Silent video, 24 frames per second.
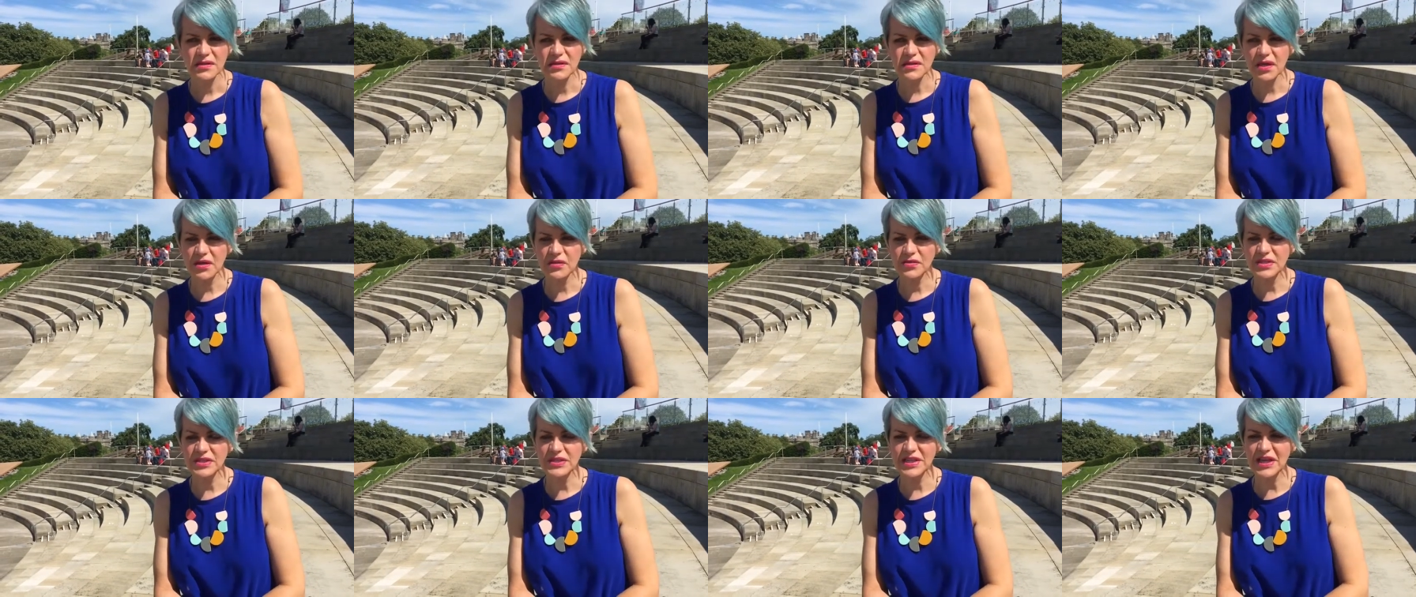
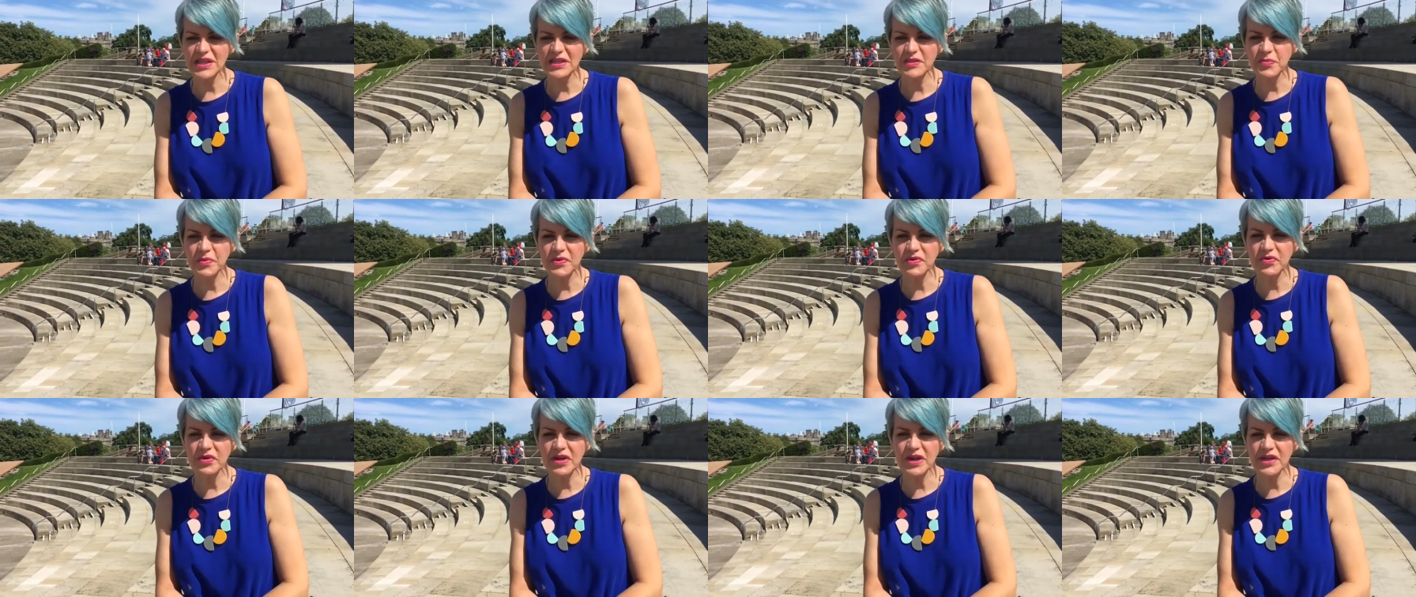So today's
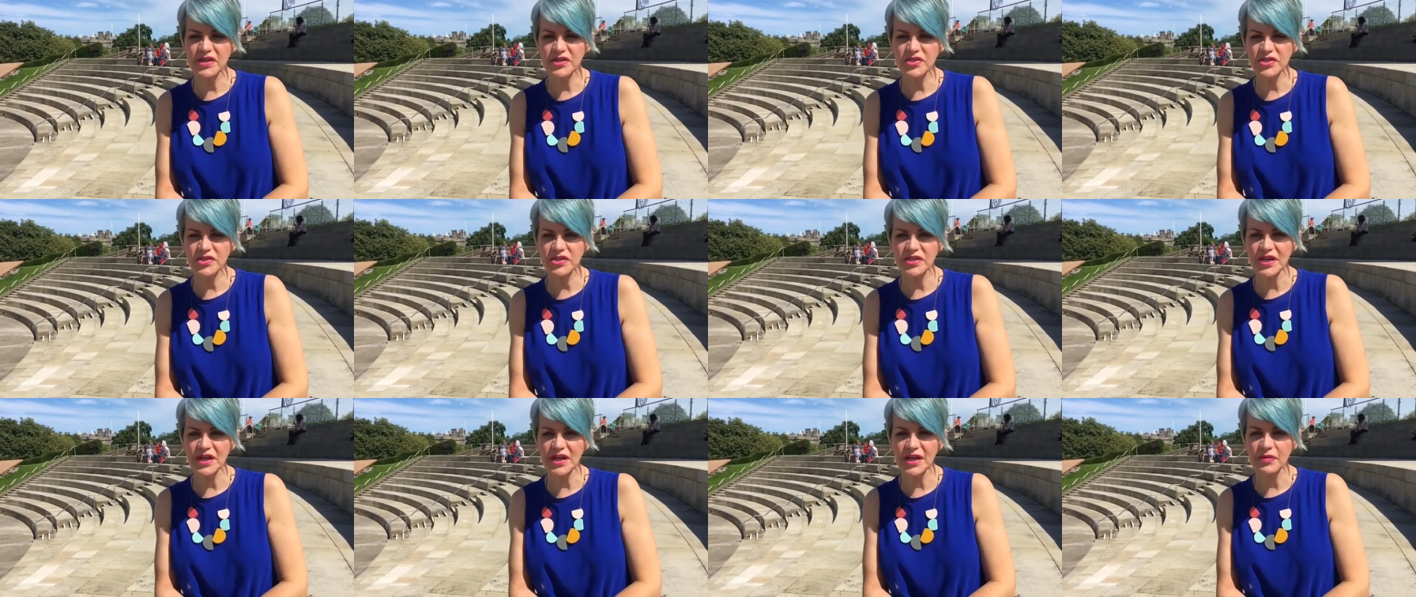been really
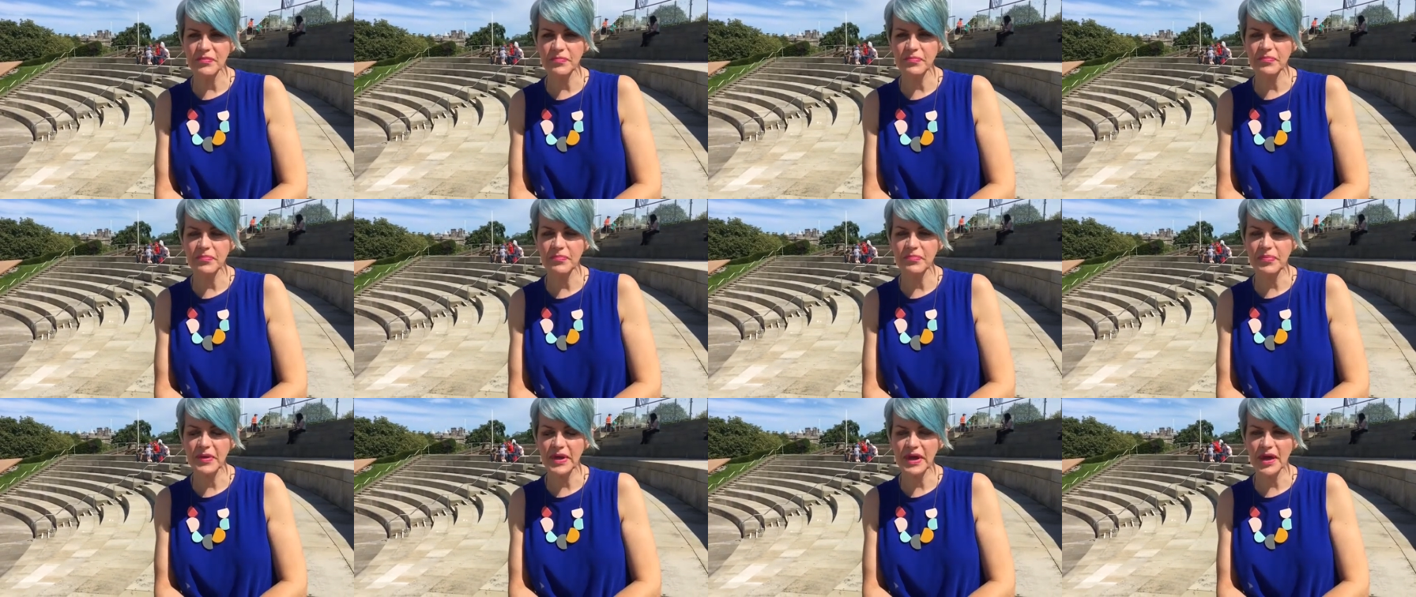interesting
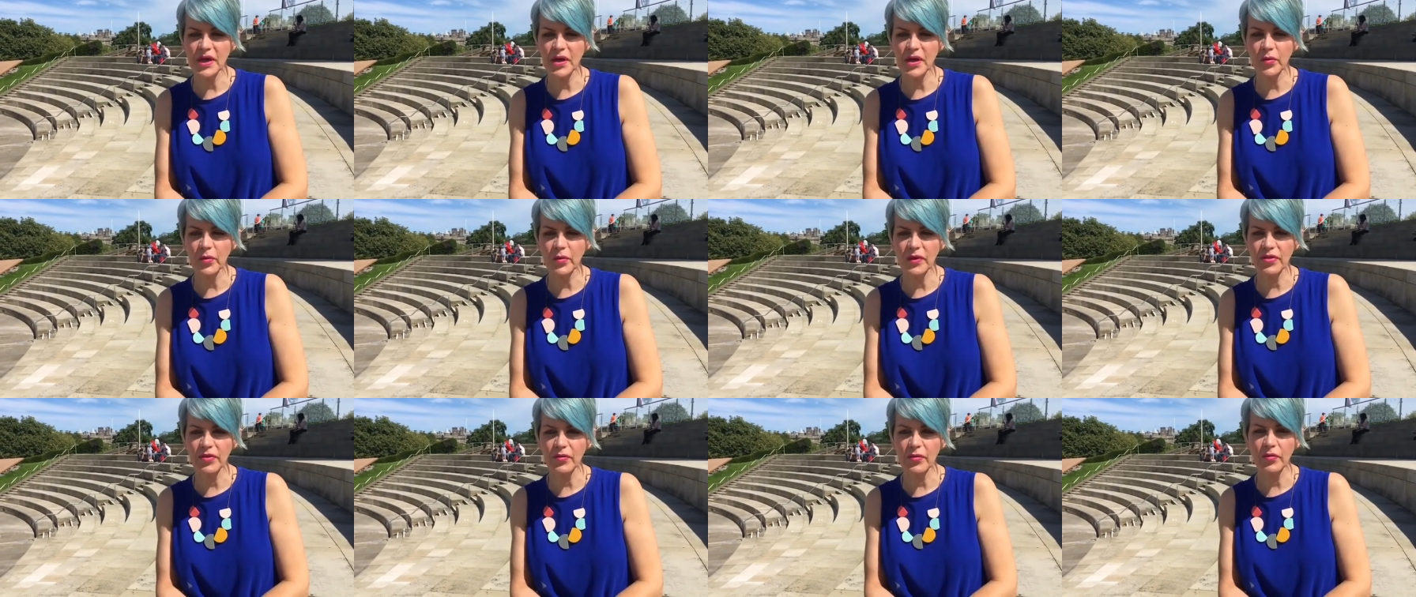being
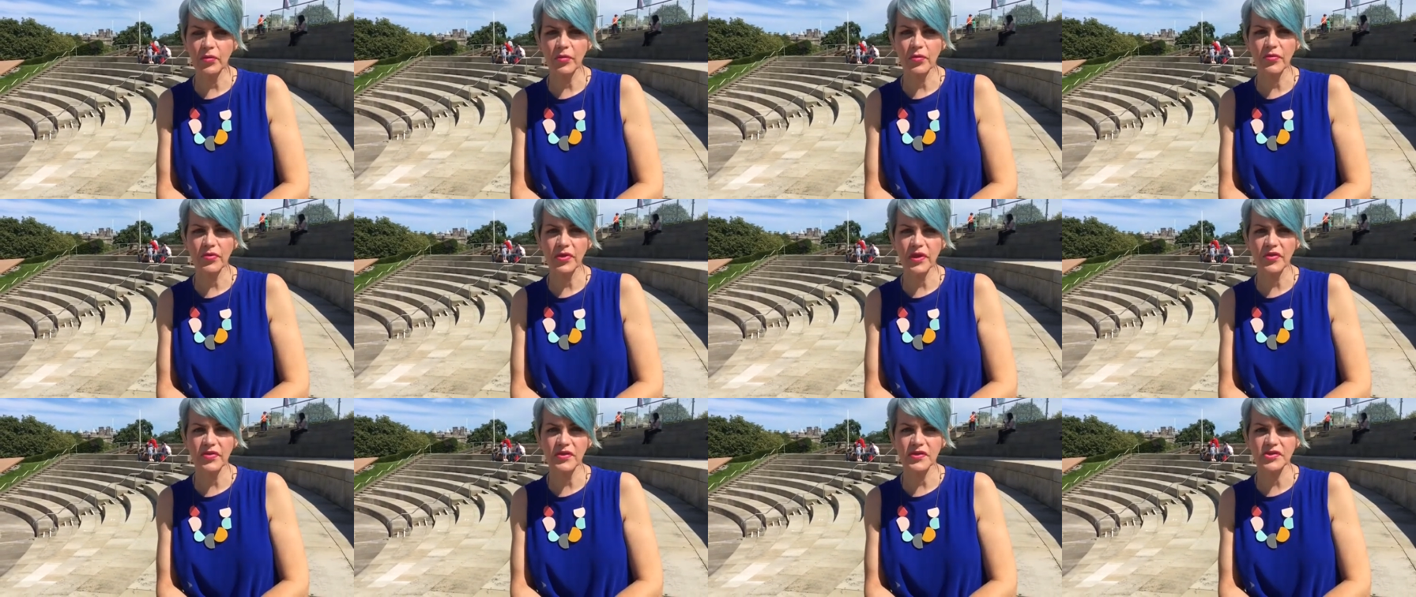with all
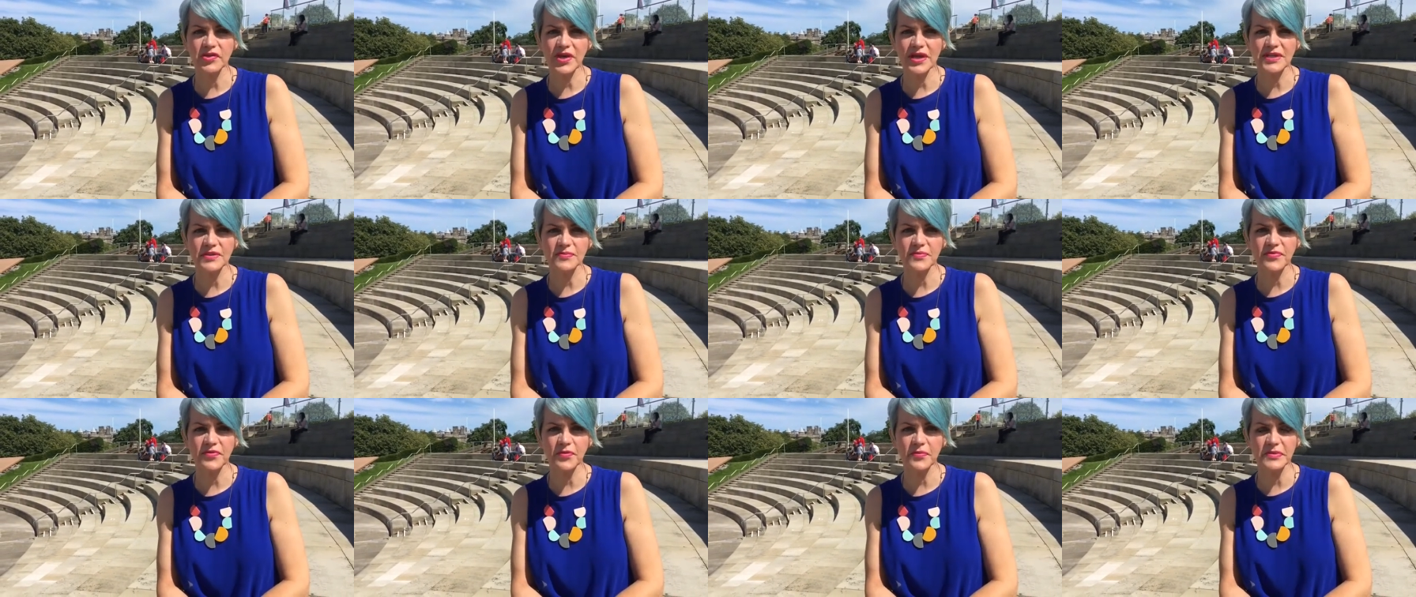the other
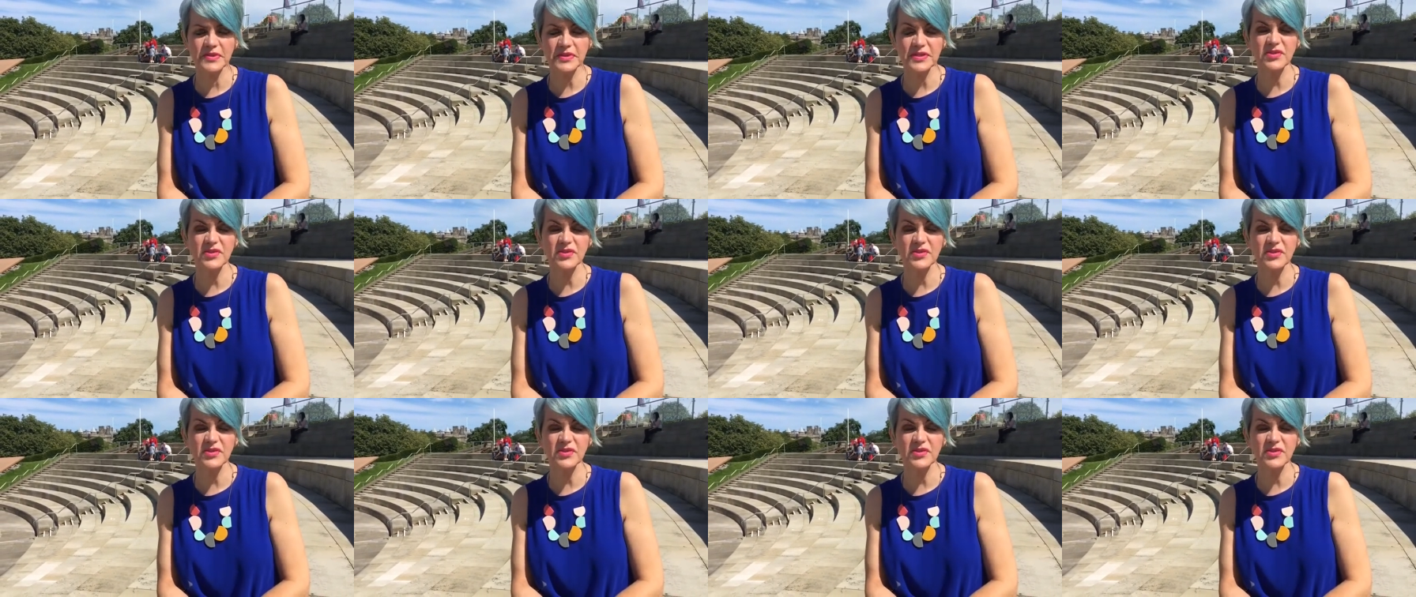trans performers.